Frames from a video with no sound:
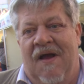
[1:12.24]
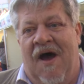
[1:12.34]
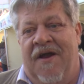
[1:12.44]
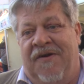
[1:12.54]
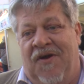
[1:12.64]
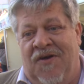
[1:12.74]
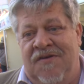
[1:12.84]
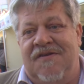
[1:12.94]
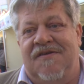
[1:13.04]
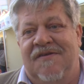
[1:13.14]
hired
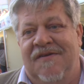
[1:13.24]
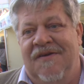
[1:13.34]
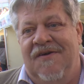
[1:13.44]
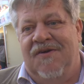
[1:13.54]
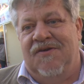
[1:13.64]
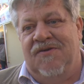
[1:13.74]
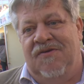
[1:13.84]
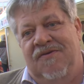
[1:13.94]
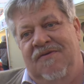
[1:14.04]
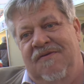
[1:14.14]
us
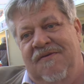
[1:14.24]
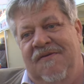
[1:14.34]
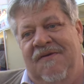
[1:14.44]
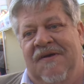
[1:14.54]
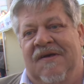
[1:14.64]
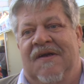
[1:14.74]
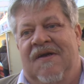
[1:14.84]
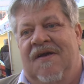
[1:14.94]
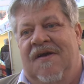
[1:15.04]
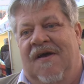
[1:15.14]
to
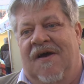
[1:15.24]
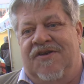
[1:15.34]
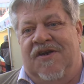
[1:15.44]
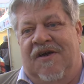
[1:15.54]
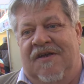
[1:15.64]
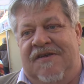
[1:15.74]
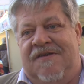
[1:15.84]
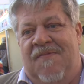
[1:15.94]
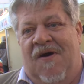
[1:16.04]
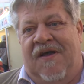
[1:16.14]
regenerate
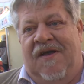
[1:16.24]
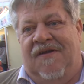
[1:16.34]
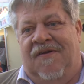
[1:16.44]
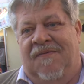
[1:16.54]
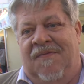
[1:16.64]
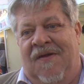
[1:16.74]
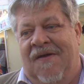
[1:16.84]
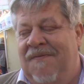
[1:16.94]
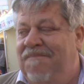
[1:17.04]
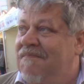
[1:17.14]
this market and
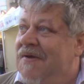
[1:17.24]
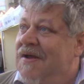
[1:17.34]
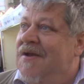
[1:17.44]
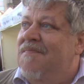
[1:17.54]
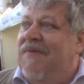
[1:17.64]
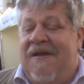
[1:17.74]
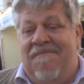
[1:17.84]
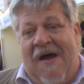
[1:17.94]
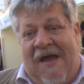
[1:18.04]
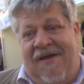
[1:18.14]
uh,
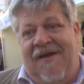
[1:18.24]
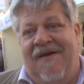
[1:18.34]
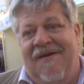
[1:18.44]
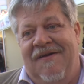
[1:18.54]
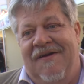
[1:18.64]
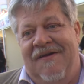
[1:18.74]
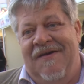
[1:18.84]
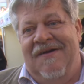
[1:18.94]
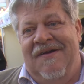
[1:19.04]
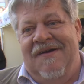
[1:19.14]
bring back
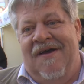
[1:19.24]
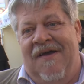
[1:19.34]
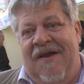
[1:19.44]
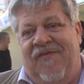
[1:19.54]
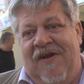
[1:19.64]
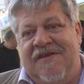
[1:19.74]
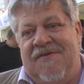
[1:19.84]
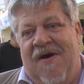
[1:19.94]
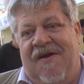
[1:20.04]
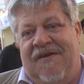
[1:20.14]
uh, Enfield
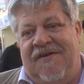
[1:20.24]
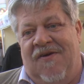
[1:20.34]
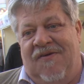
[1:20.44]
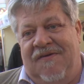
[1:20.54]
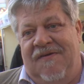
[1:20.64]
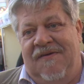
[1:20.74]
as a market town,